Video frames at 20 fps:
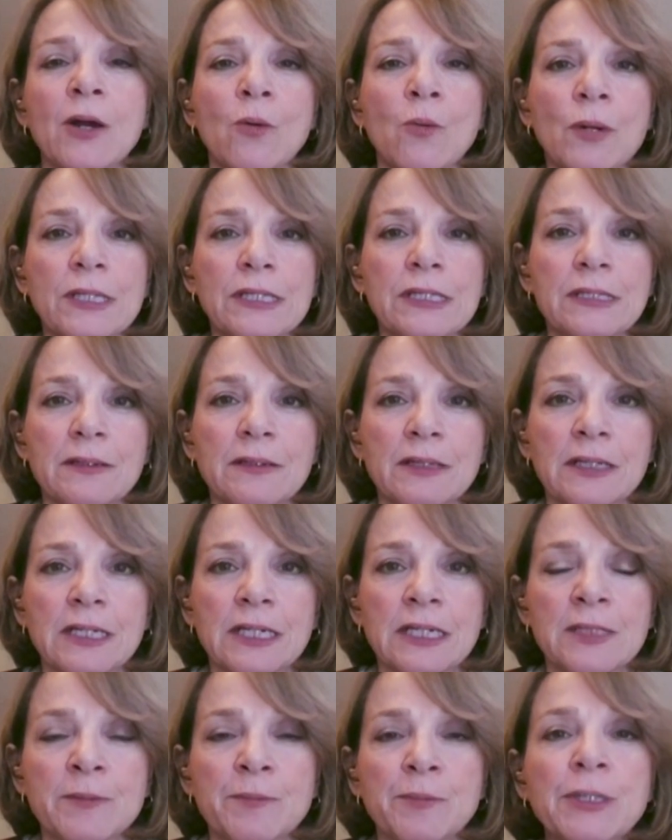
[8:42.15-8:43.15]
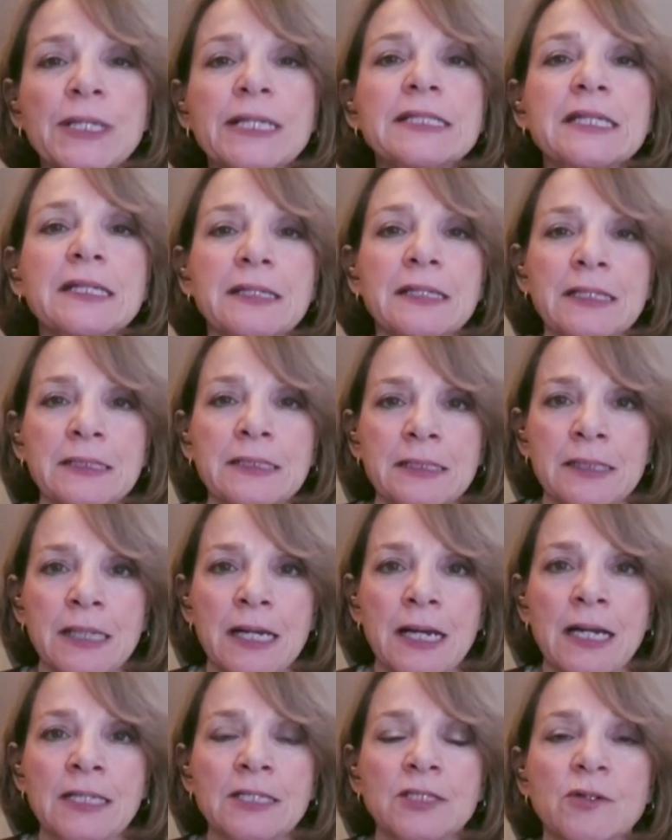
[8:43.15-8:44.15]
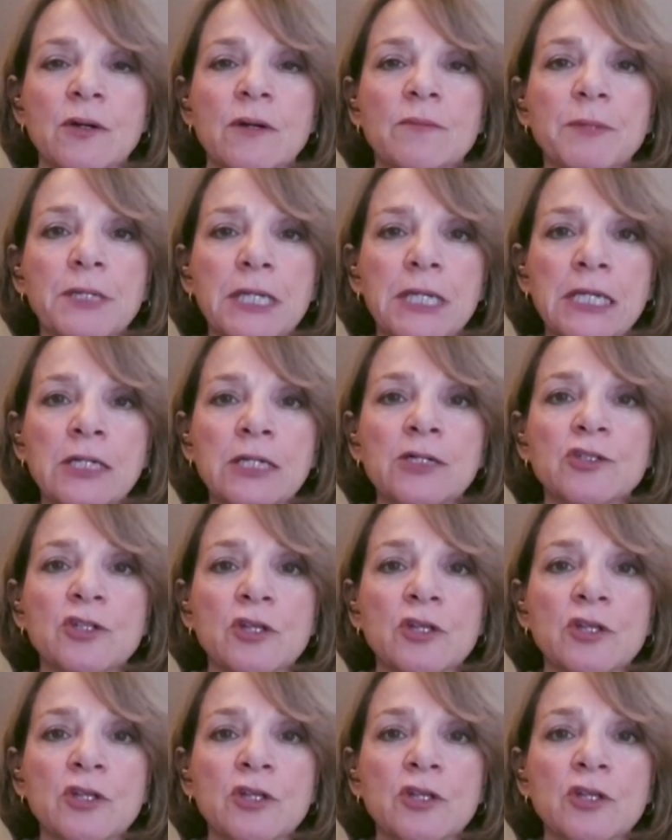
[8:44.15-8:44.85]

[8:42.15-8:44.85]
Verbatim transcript: was explicitly designed to appeal